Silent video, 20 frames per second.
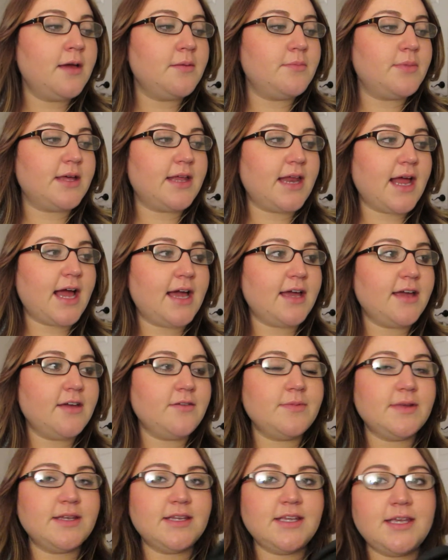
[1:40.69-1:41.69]
But I
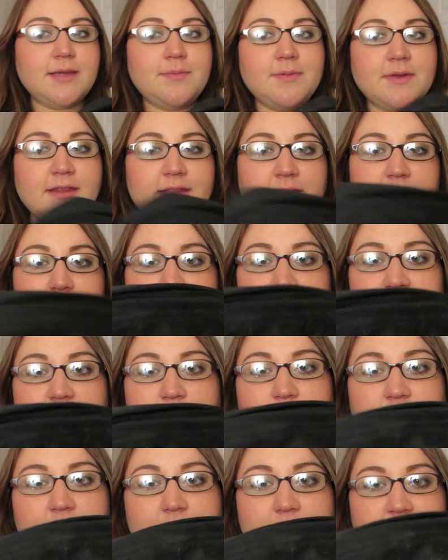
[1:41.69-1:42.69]
have been keeping them
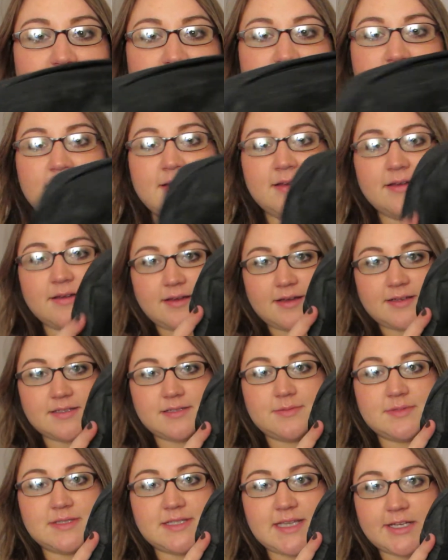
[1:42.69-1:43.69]
in one of my
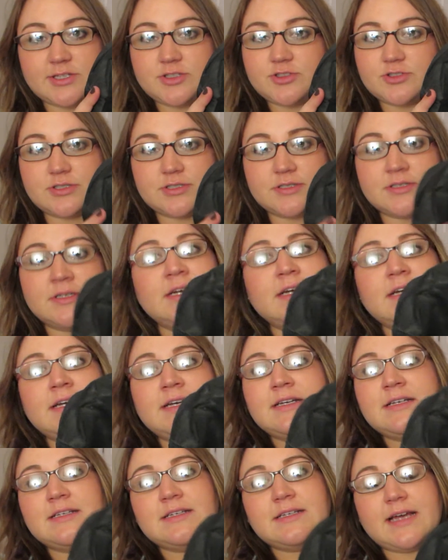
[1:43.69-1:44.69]
husband's extra
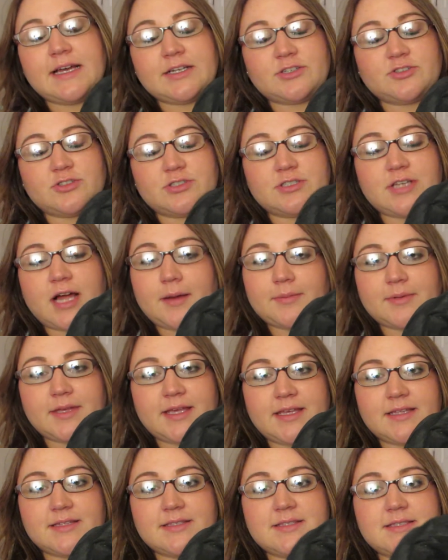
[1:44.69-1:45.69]
dot
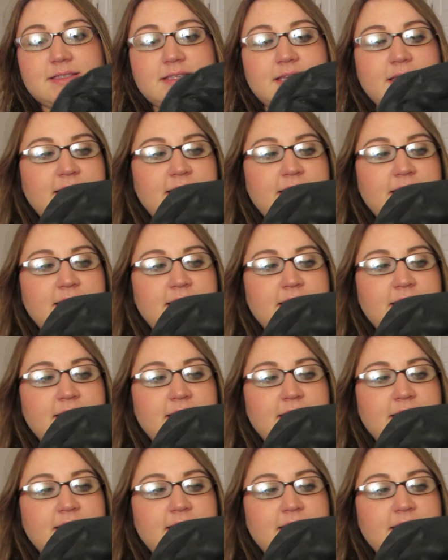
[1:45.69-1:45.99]
kits.